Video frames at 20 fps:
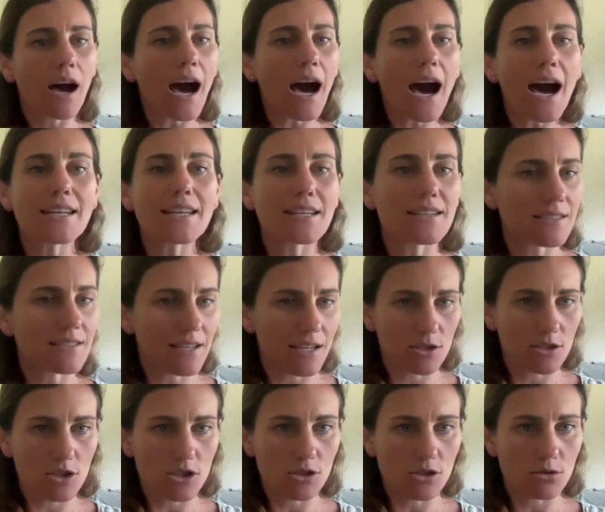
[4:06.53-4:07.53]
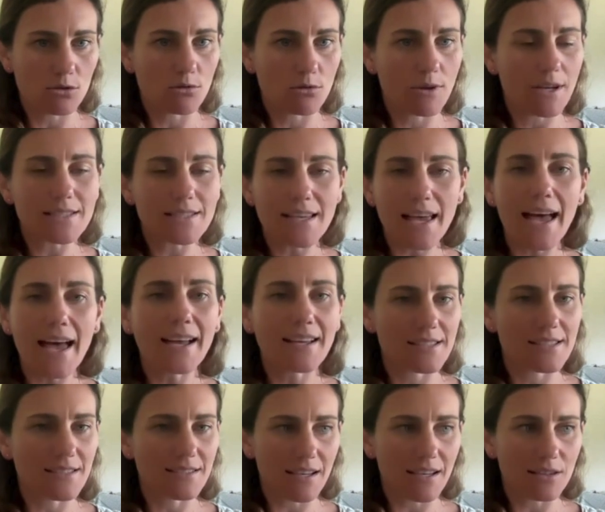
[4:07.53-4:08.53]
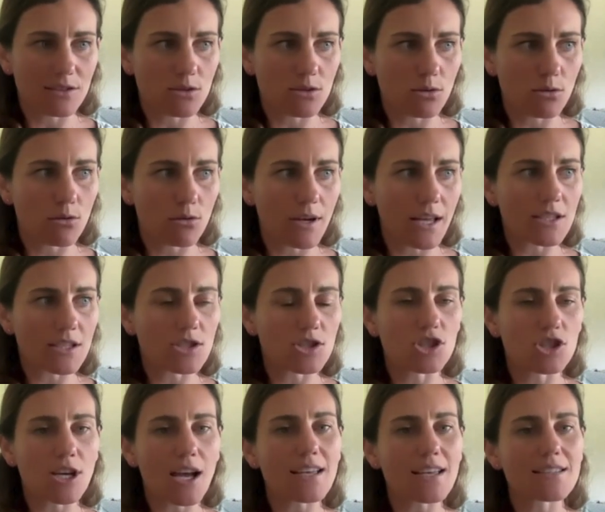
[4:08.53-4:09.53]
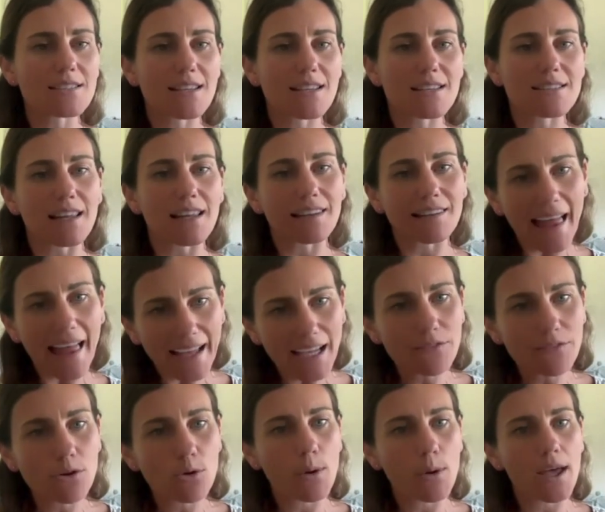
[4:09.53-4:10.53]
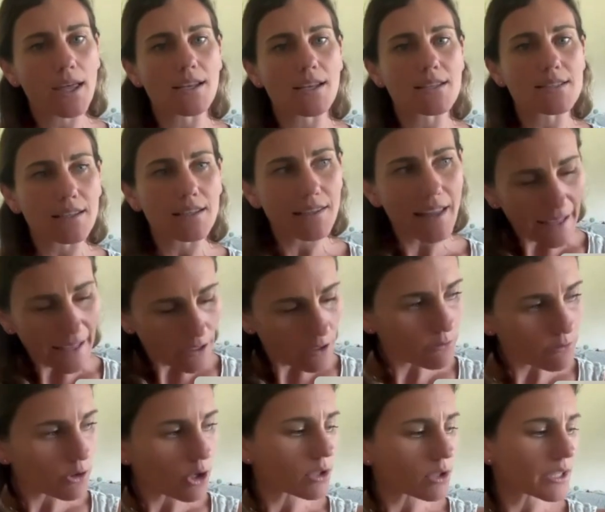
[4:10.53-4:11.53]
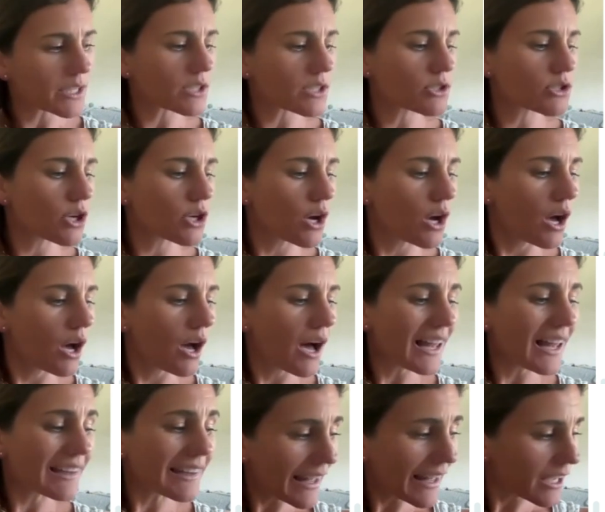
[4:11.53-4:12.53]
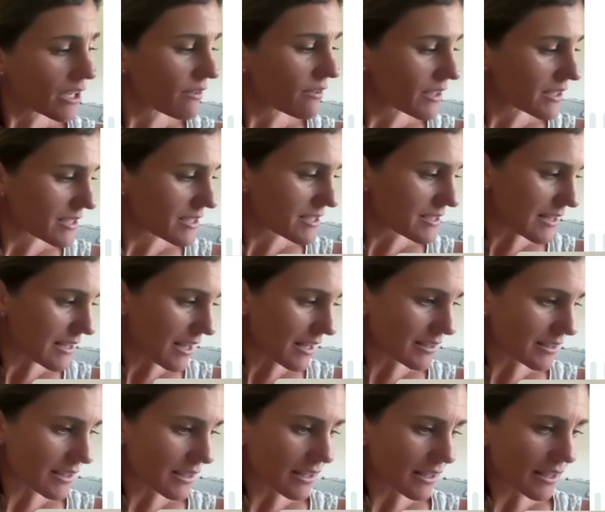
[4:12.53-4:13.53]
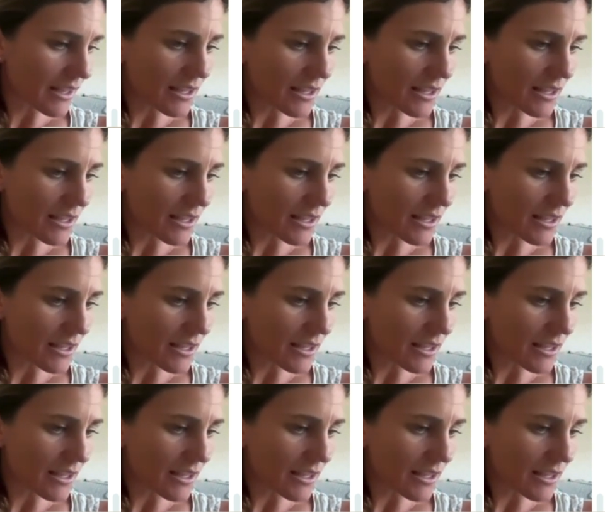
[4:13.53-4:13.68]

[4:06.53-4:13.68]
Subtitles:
unintentional, it's accidental, it's just there's a lack of awareness, a lack of knowledge, a lack of understanding.